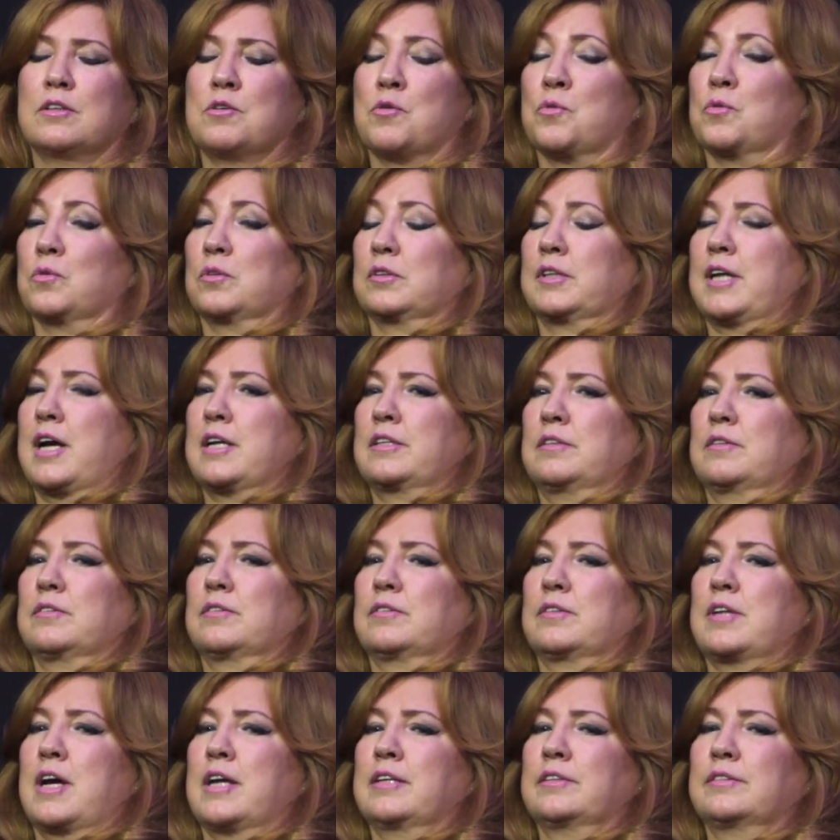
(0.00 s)
Oh, that,
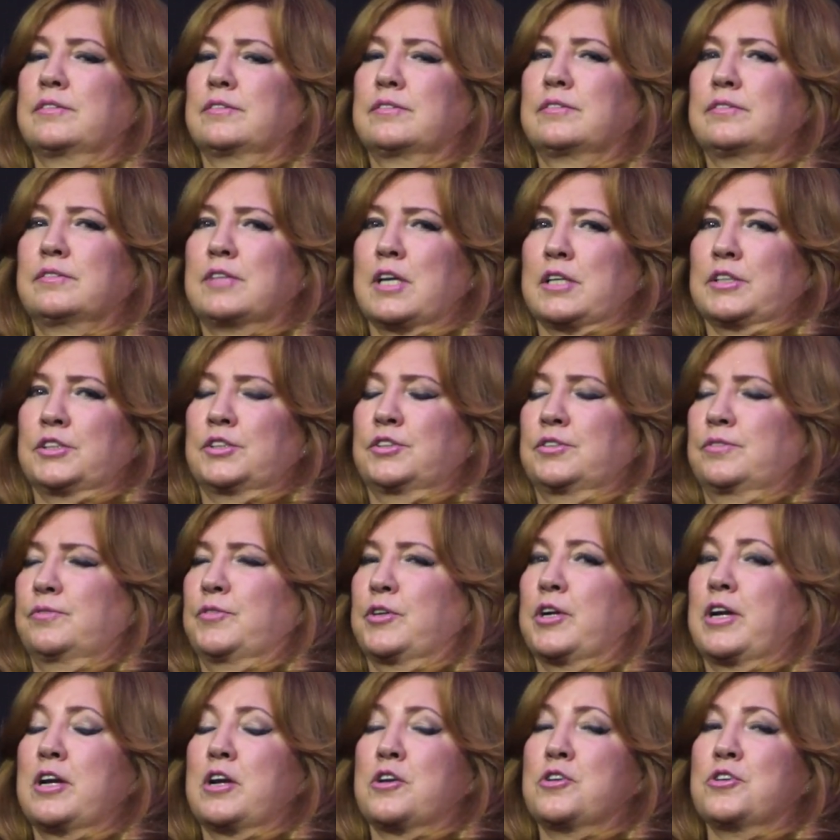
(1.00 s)
that, that's
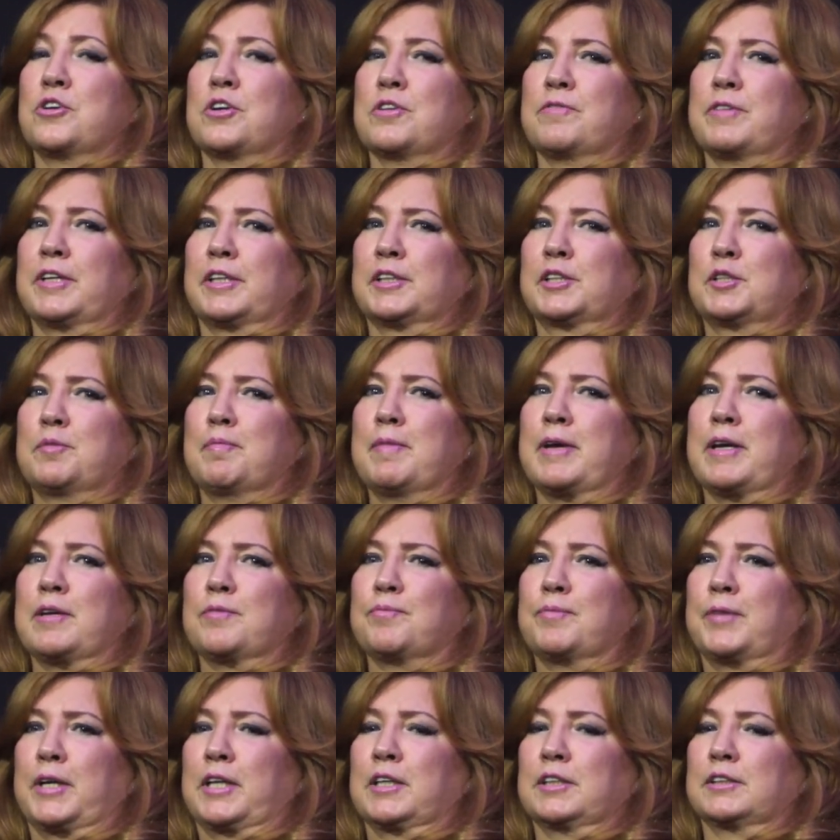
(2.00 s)
very unnerving to me,
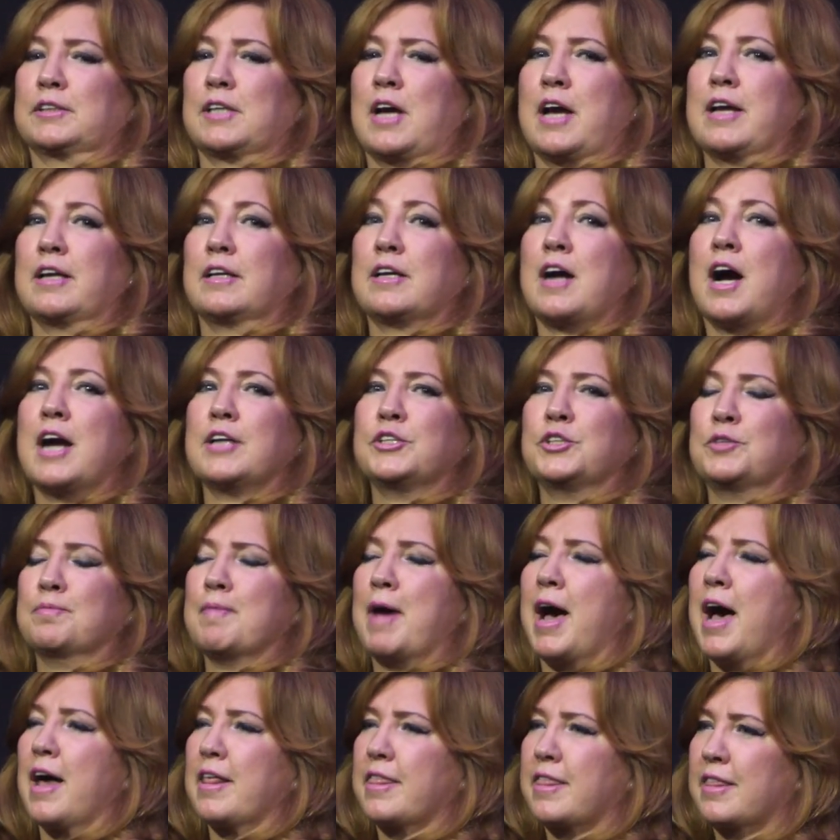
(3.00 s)
because I, I do
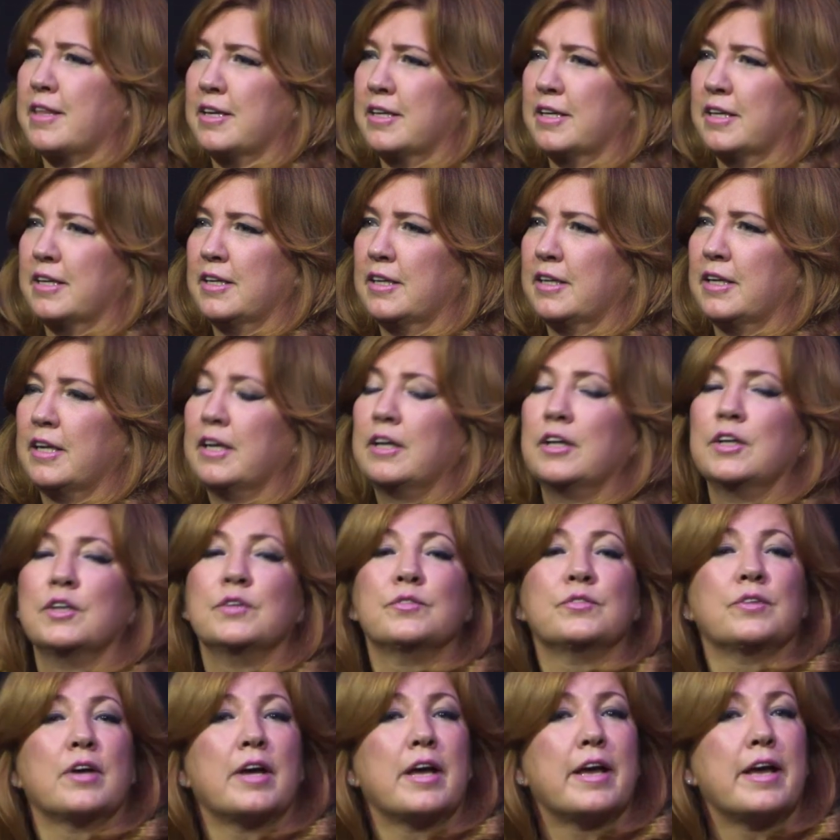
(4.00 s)
math.
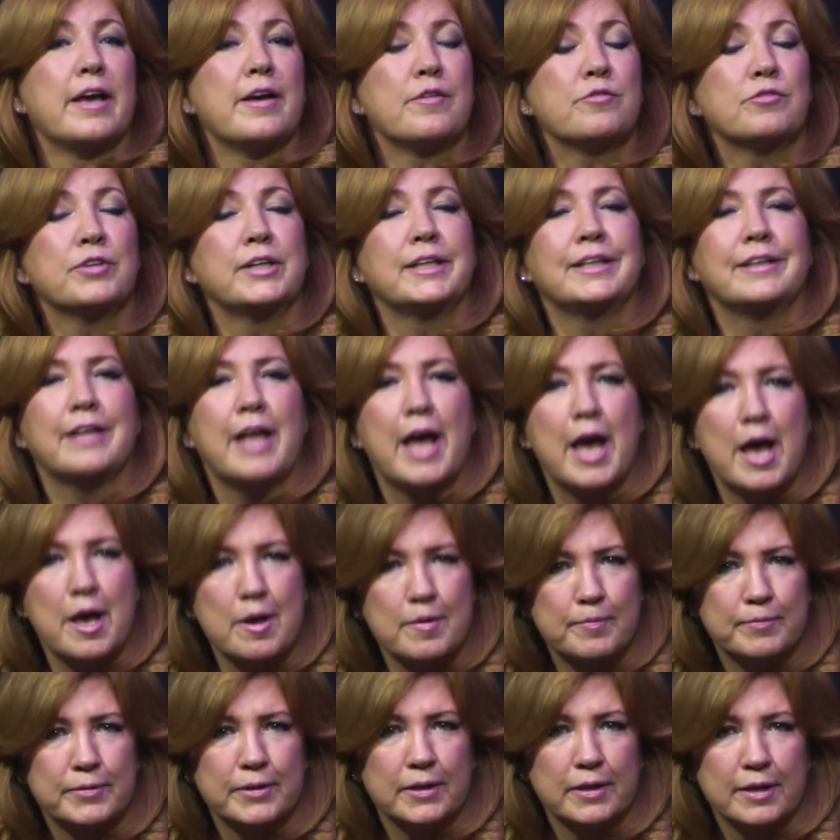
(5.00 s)
Every
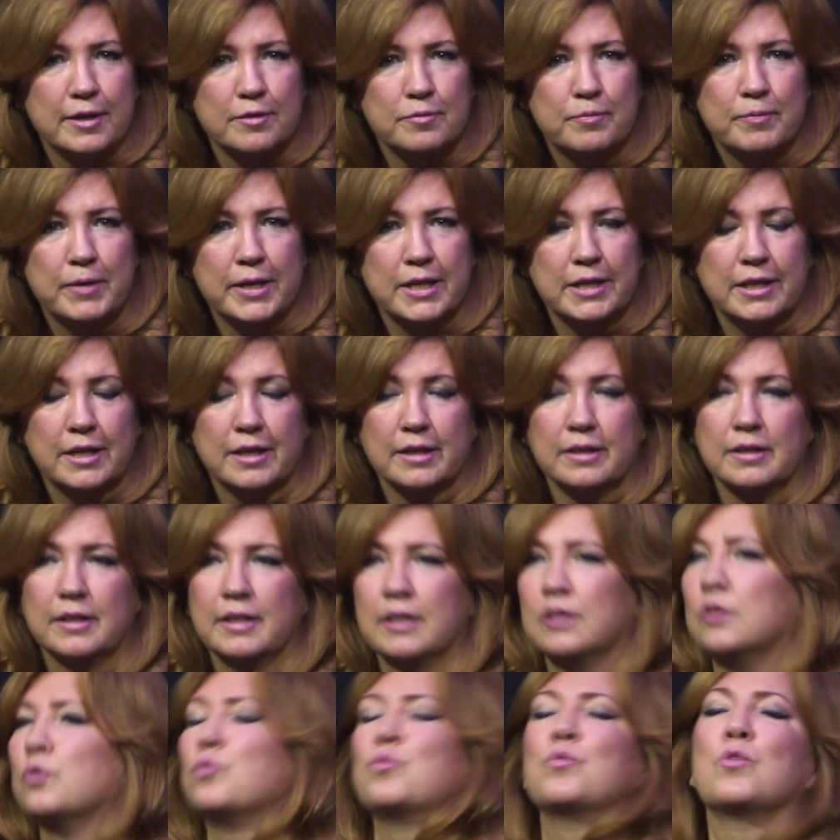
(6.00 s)
lab that I've been in
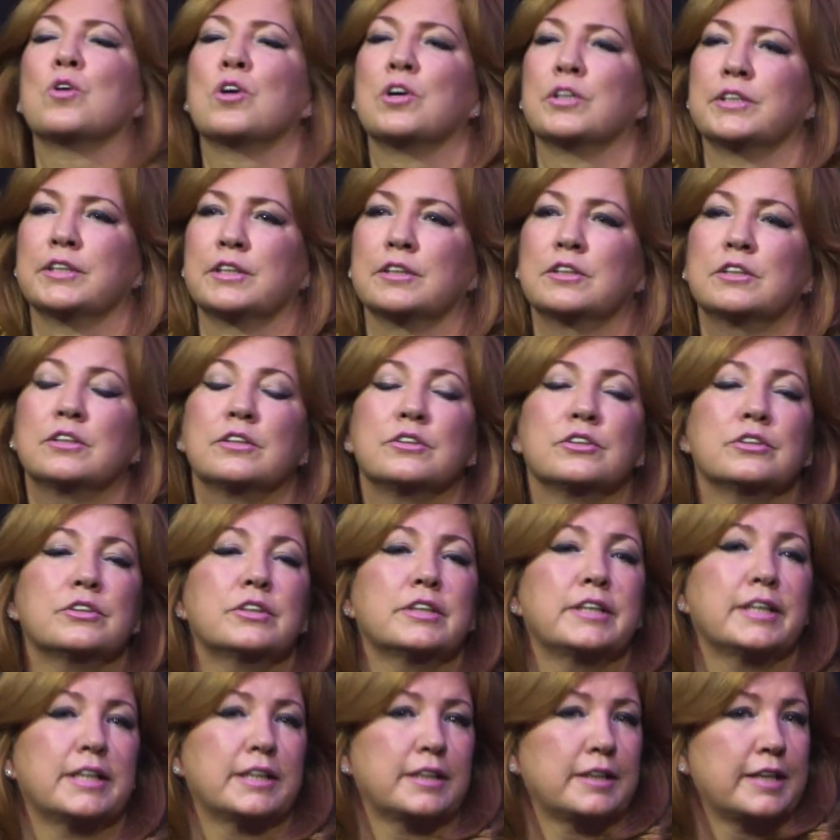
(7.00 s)
in the world,
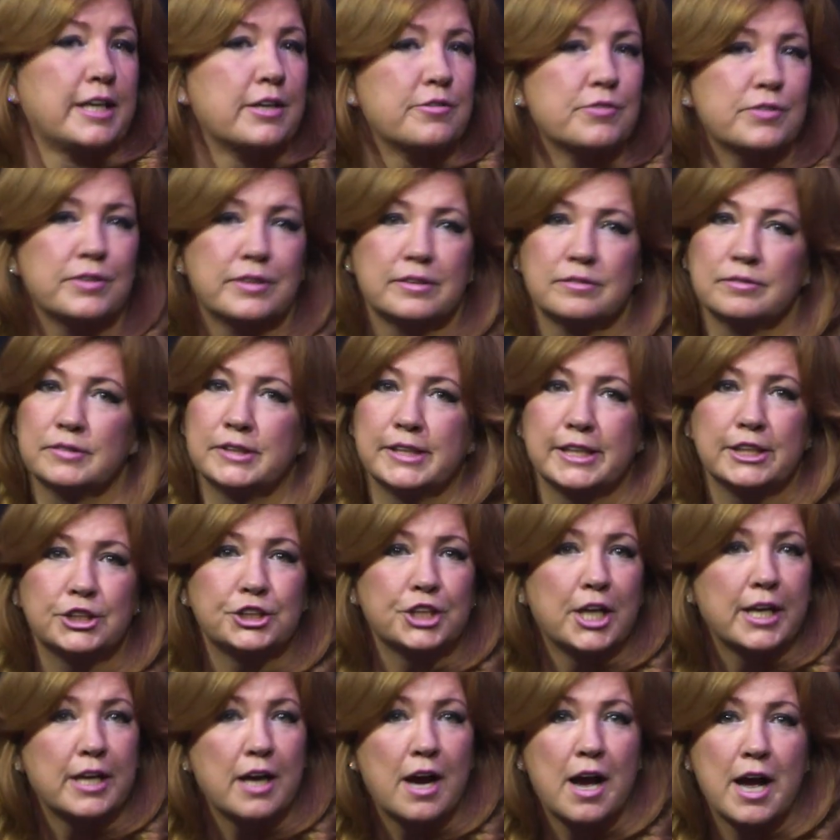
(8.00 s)
including even D
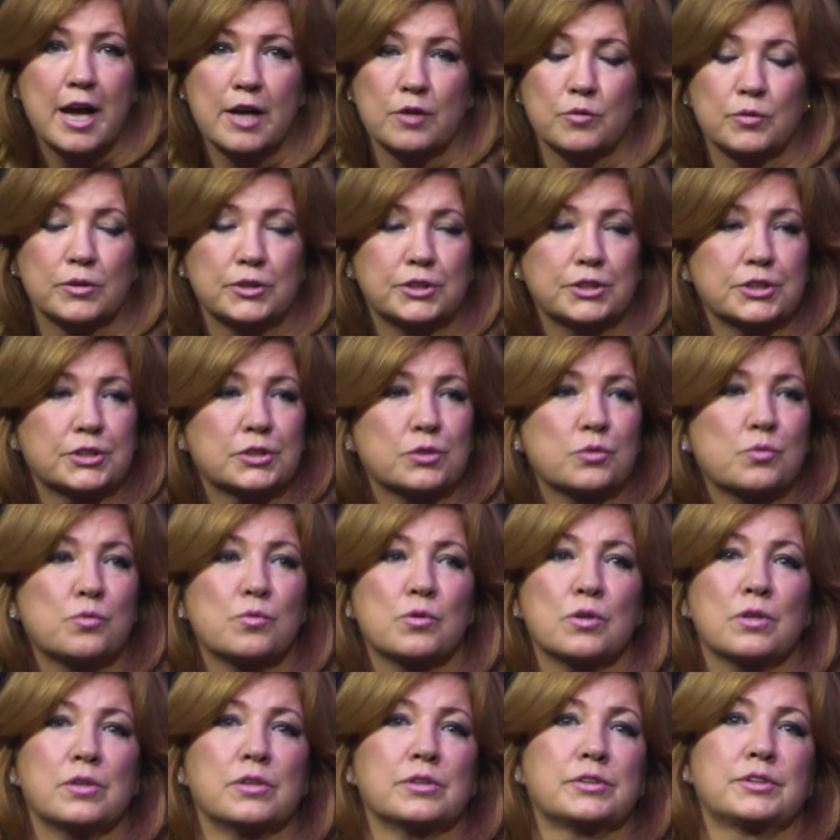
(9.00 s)
J I, which is the
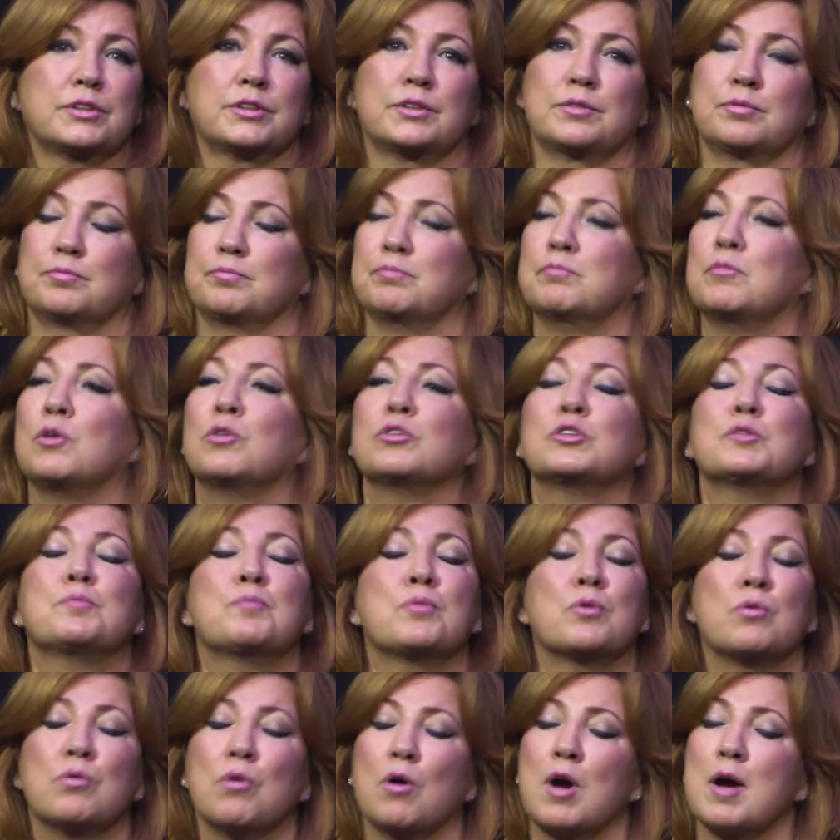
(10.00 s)
world's most
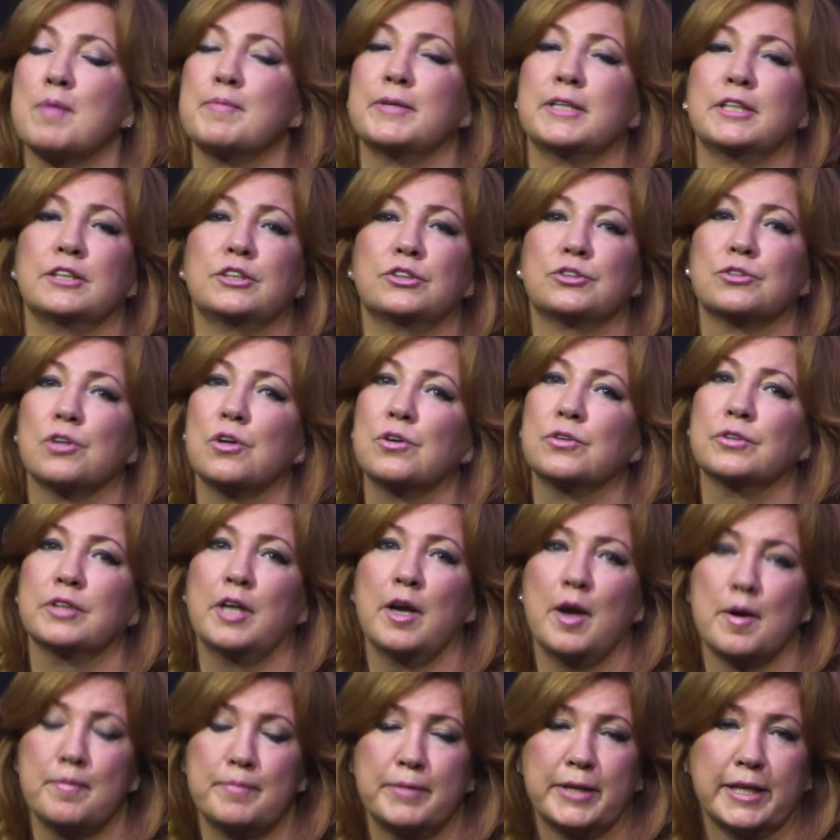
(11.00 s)
prominent drone
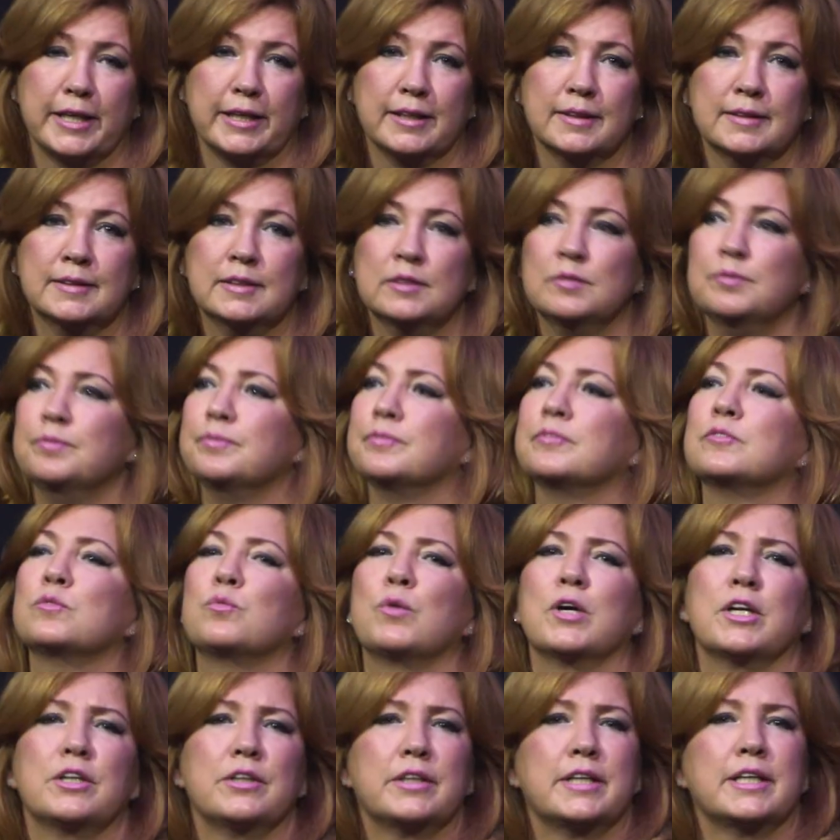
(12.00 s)
company,
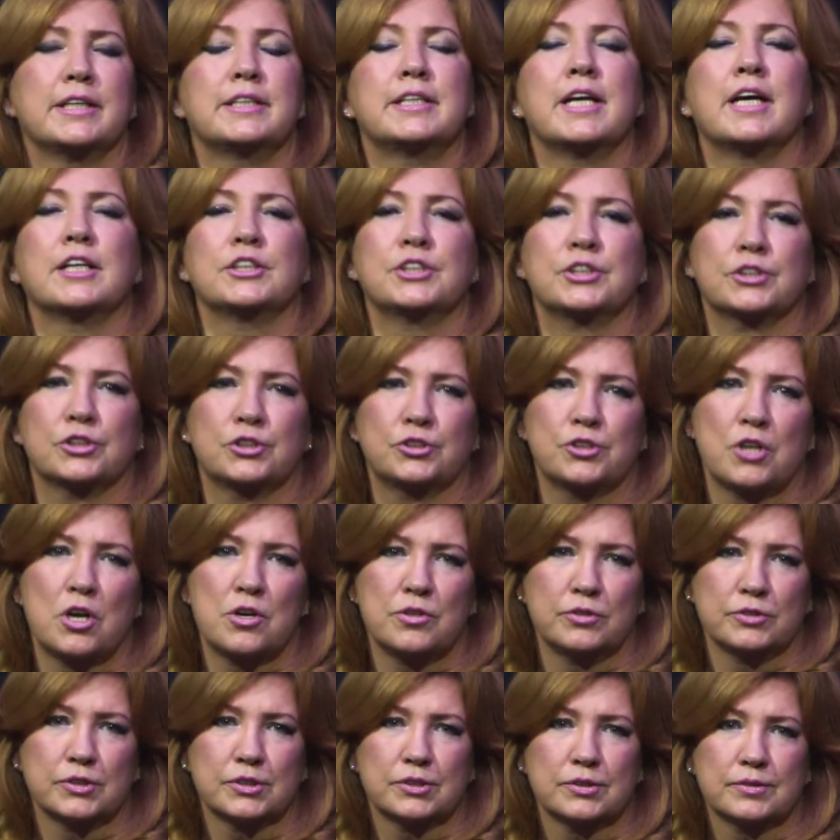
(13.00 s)
where do they test the
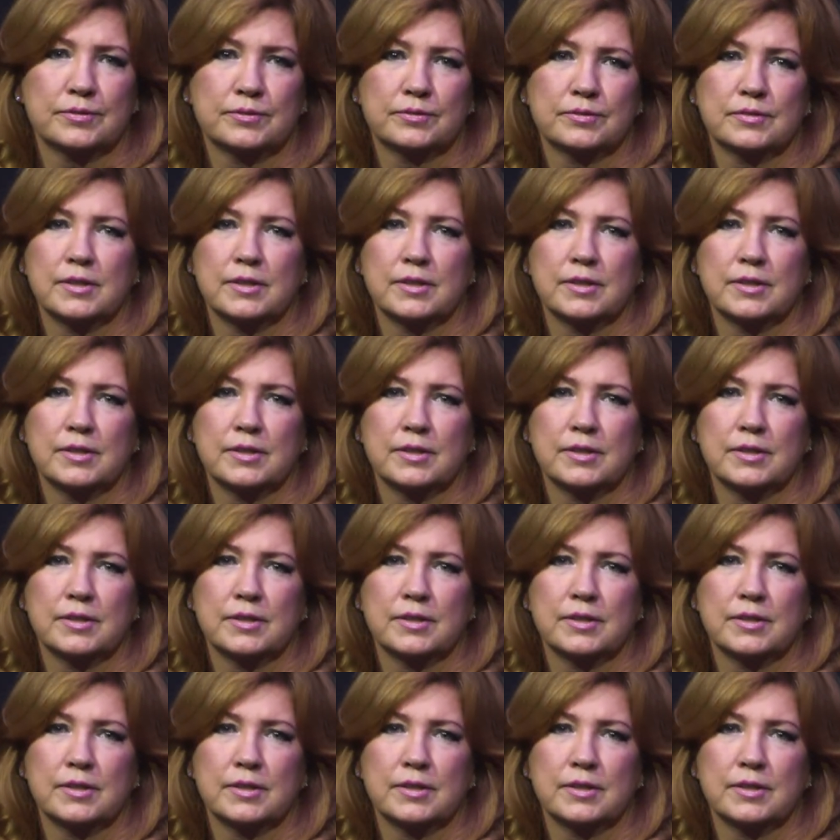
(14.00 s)
drones?